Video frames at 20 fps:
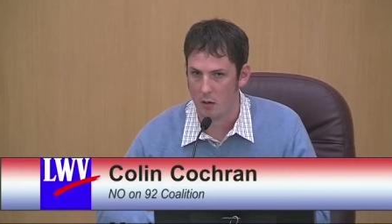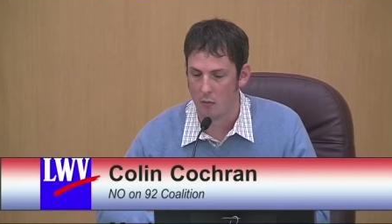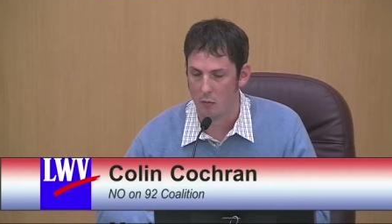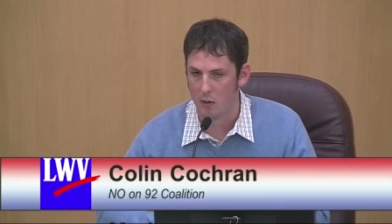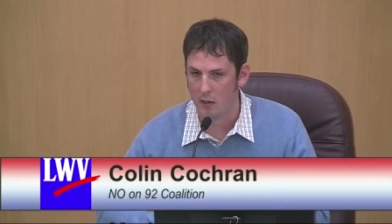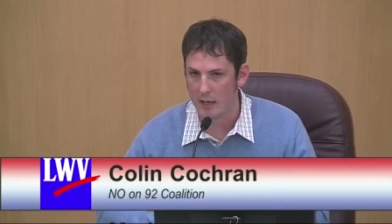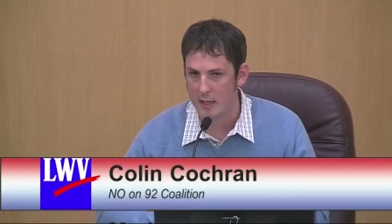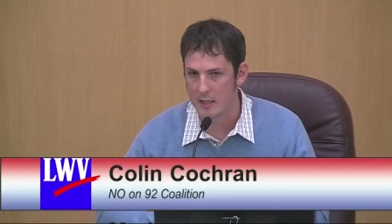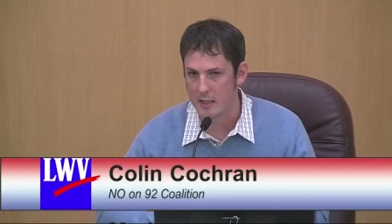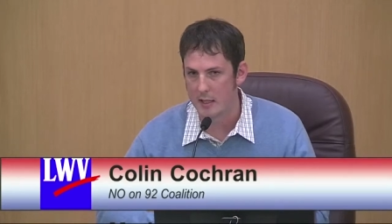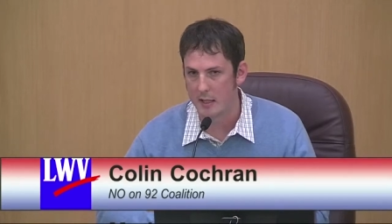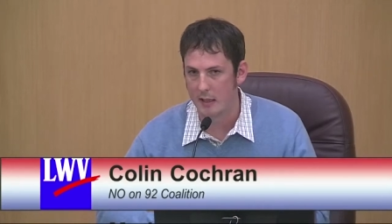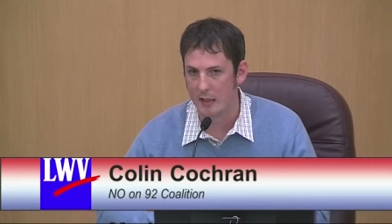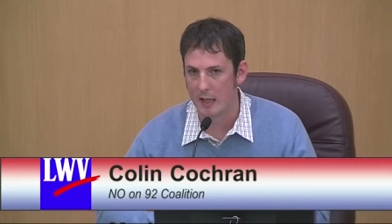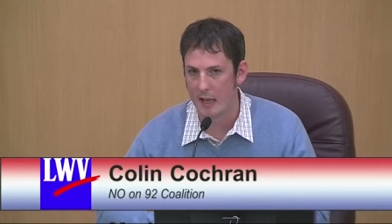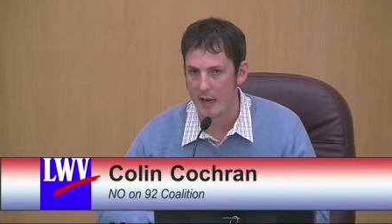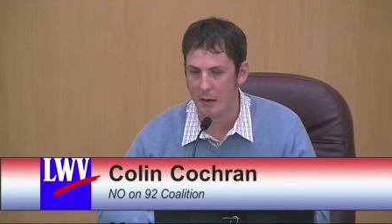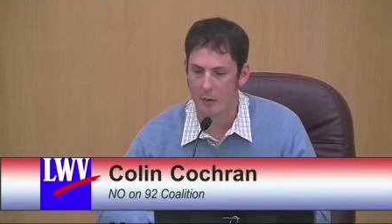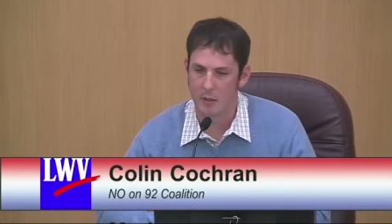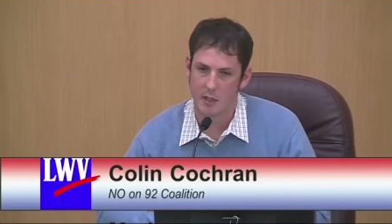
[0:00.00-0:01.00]
relates to the
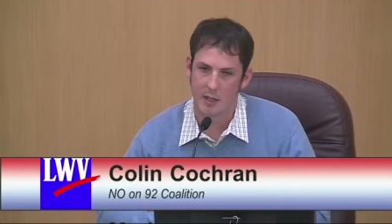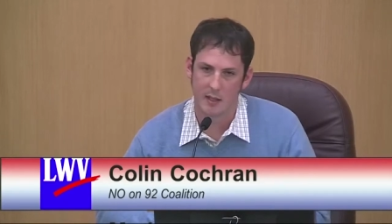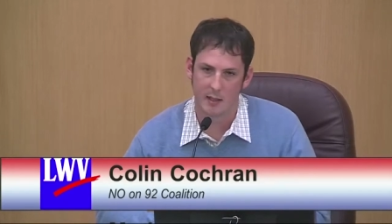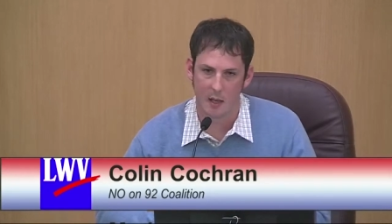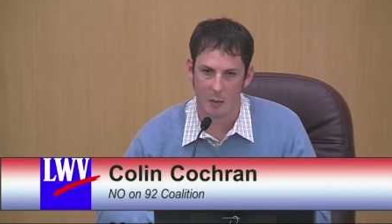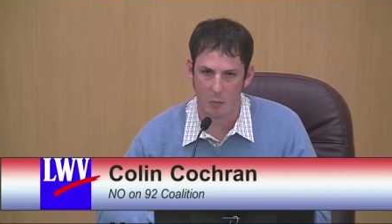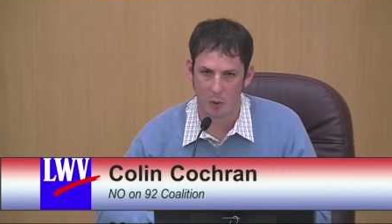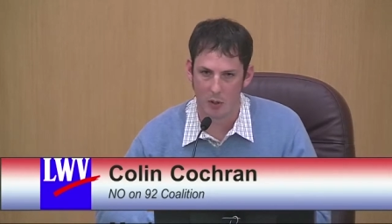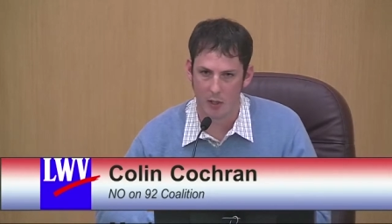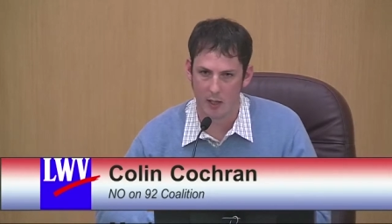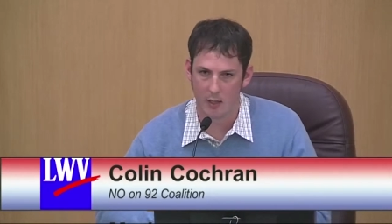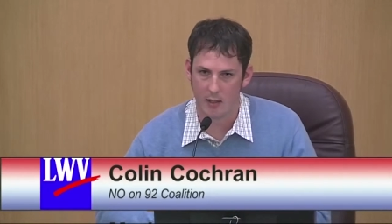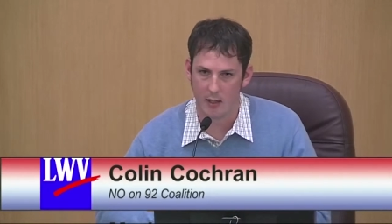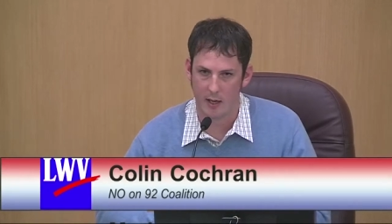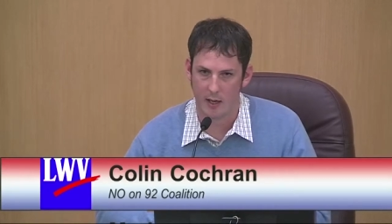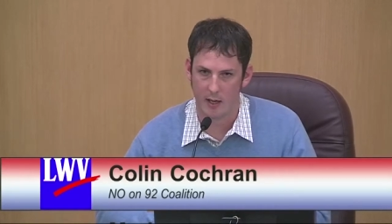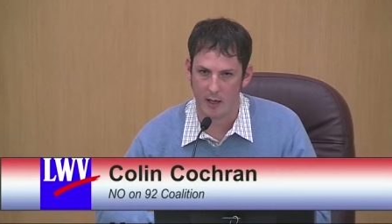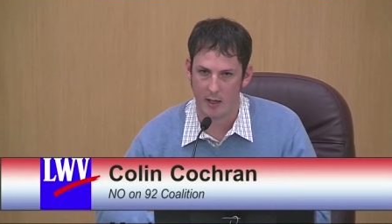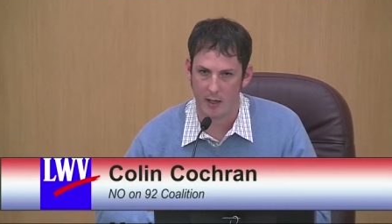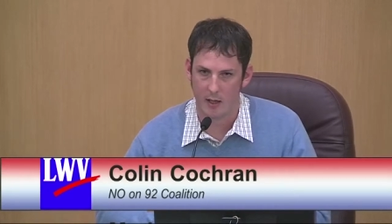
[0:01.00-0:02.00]
language that they put in
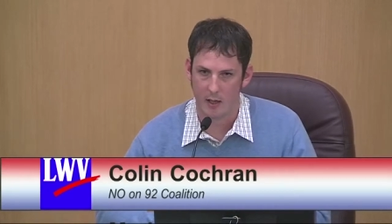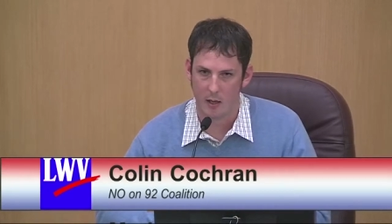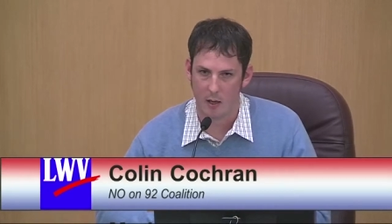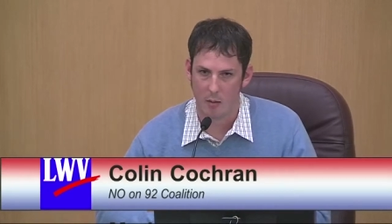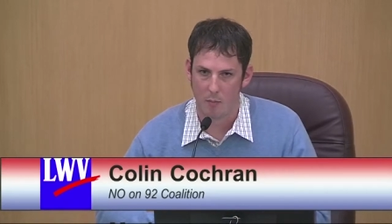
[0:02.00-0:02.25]
there.